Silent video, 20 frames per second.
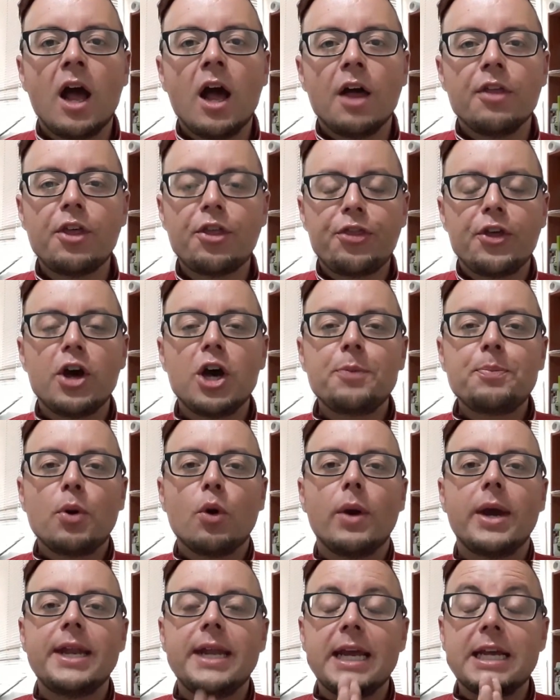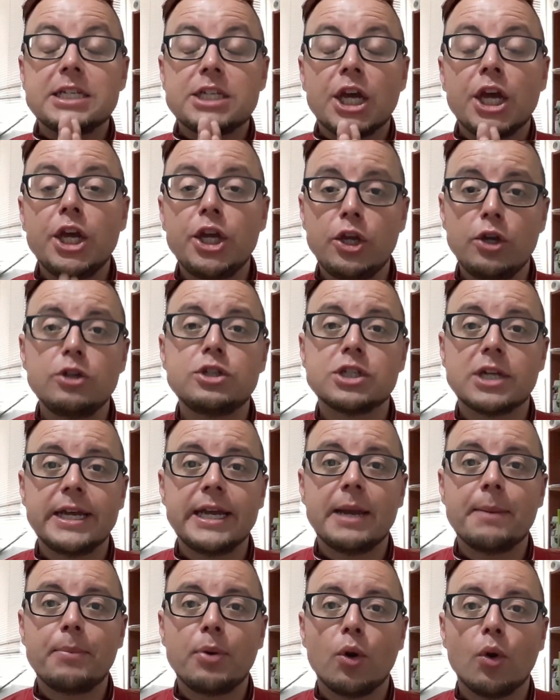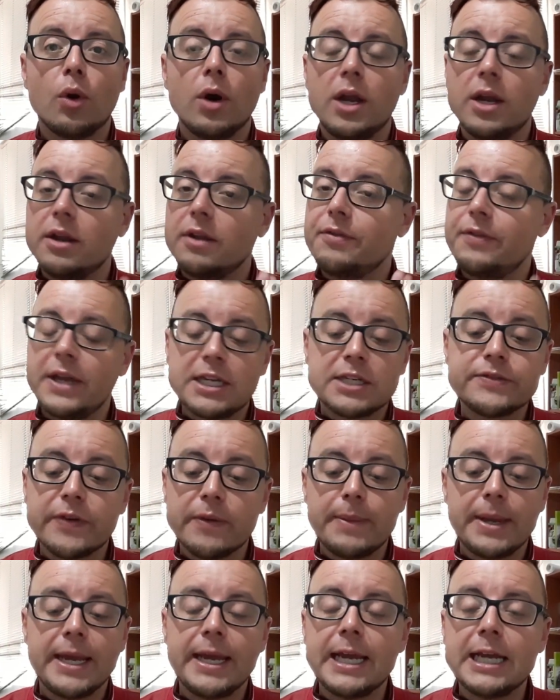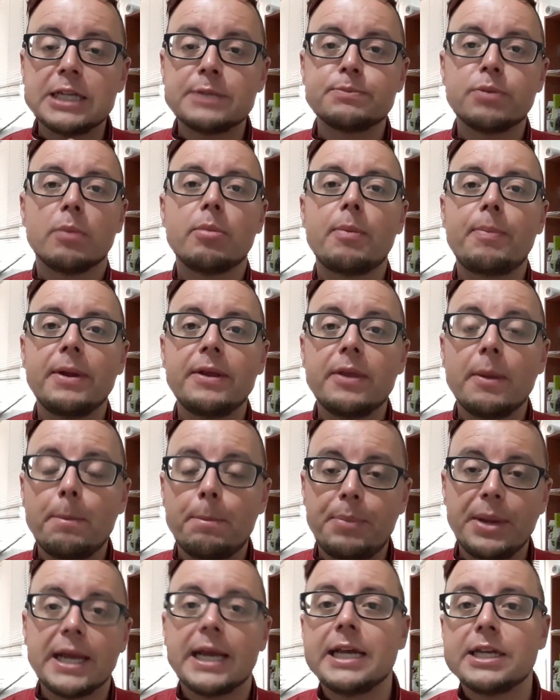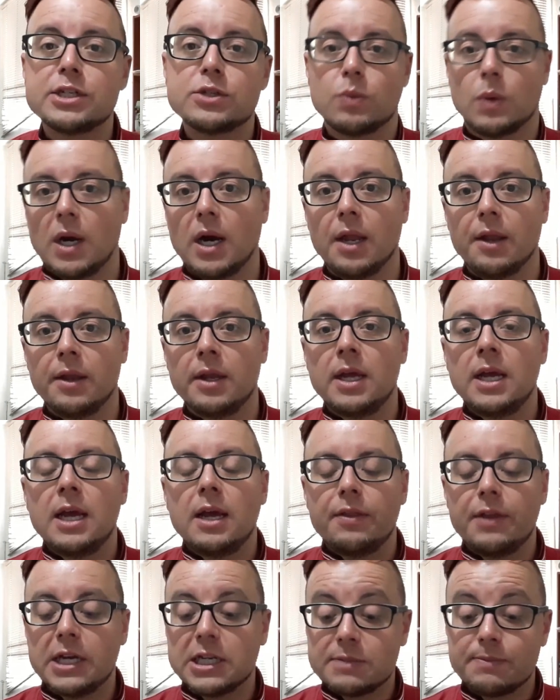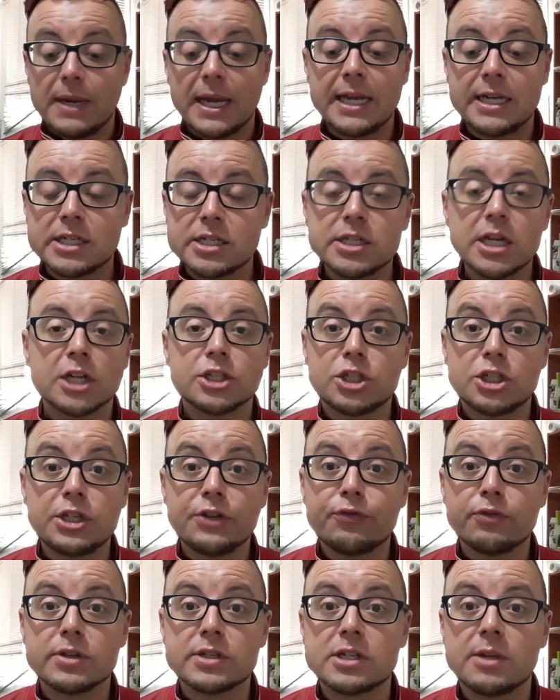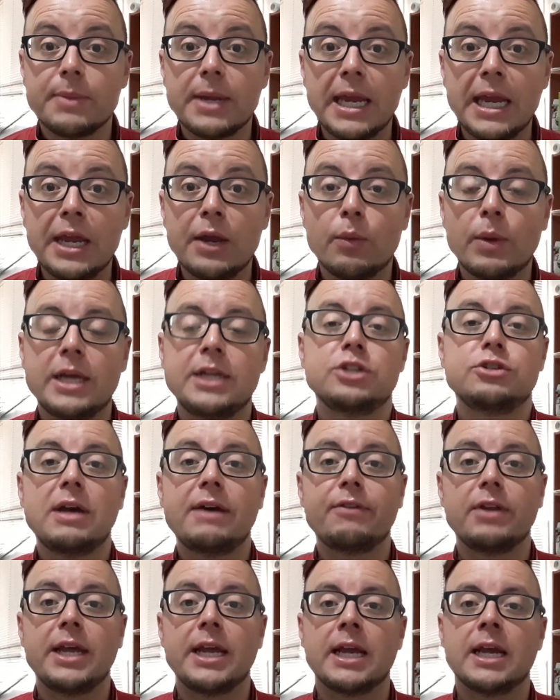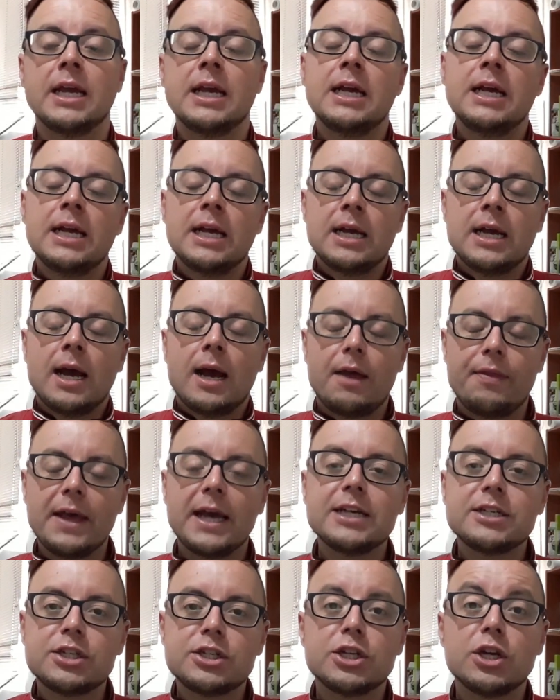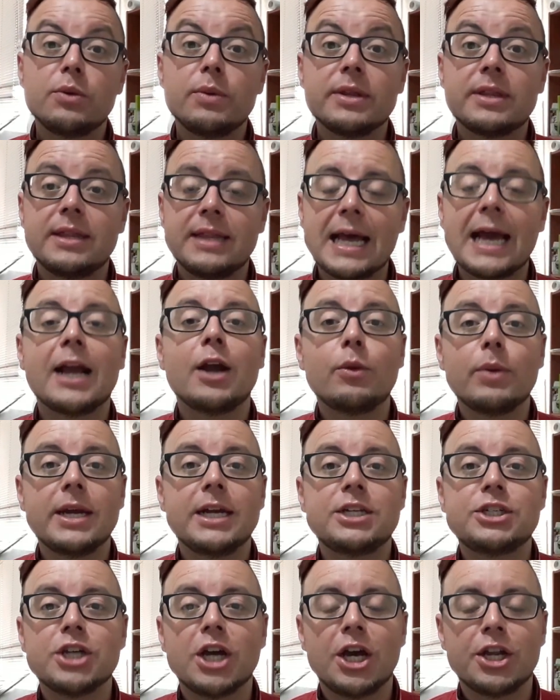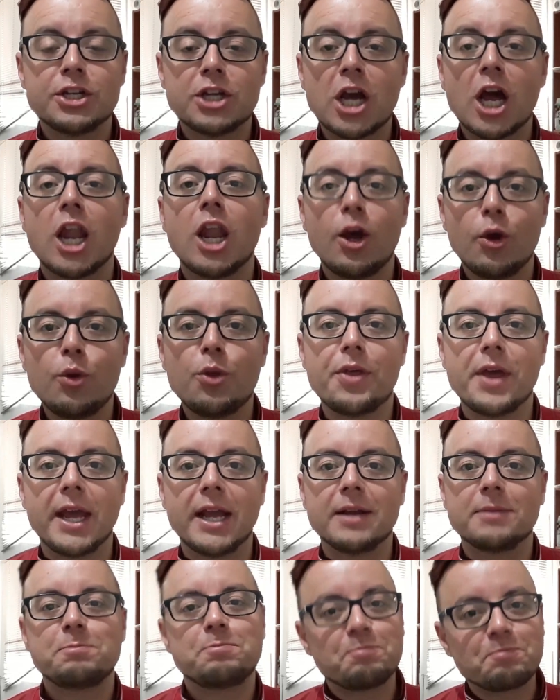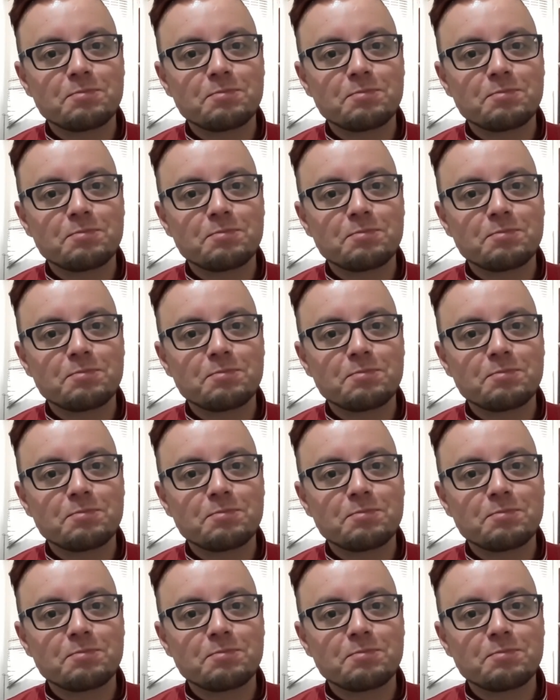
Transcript: The third point is hugely important. This for me is probably the biggest one that has made such a difference to me when traveling. And that is to do with language and clothing,